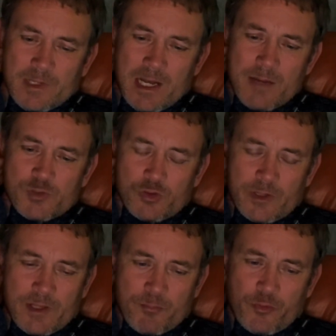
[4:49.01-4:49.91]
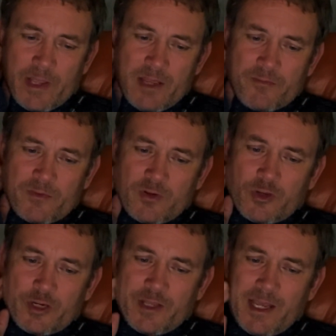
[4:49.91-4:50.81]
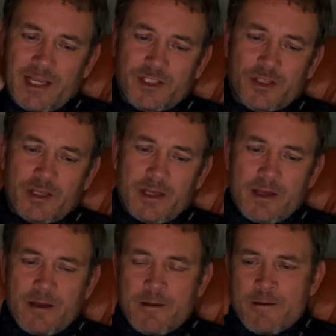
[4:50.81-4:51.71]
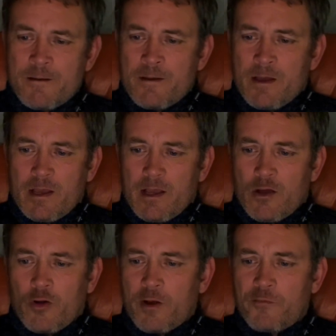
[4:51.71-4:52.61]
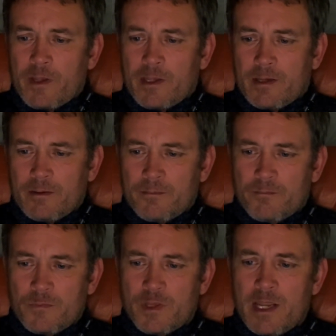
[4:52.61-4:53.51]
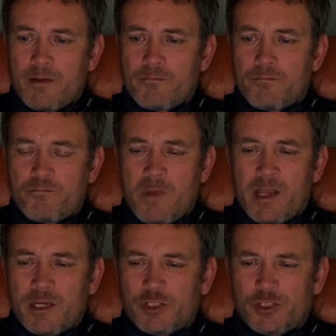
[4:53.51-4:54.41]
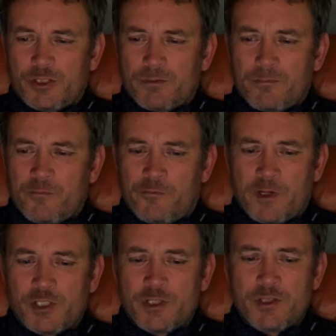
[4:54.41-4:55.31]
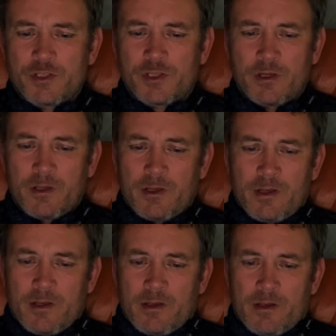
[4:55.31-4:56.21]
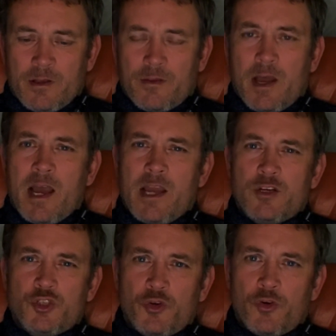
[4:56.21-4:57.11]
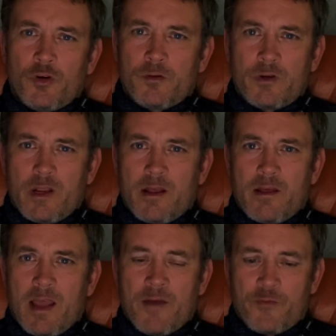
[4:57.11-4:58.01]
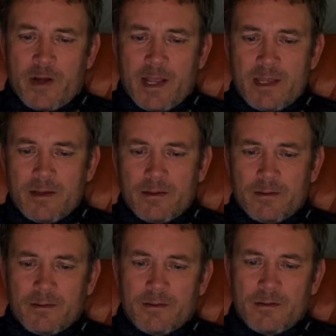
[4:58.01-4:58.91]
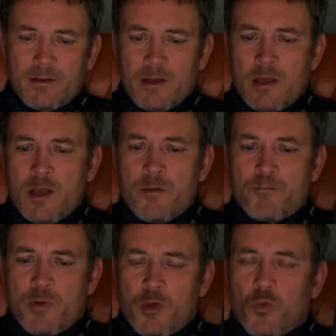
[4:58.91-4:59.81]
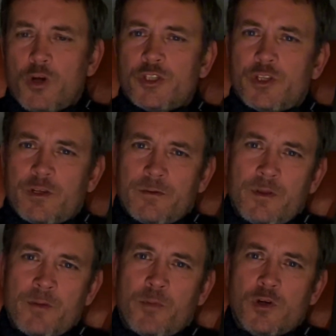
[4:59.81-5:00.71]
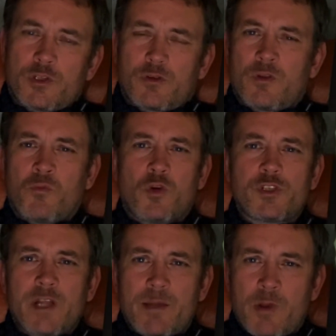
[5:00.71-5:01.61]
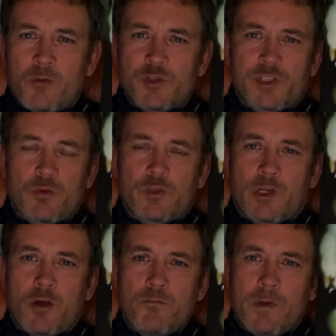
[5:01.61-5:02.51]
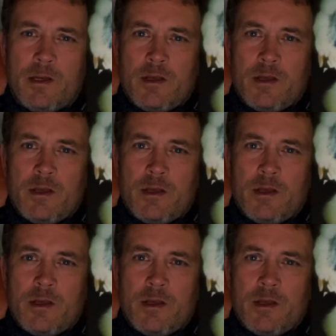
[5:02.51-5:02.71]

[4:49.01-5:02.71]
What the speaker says: Absolutely depraved, grotesque, horrific, nightmarish visions that I had to endure every night. But the worst nightmare was still to come.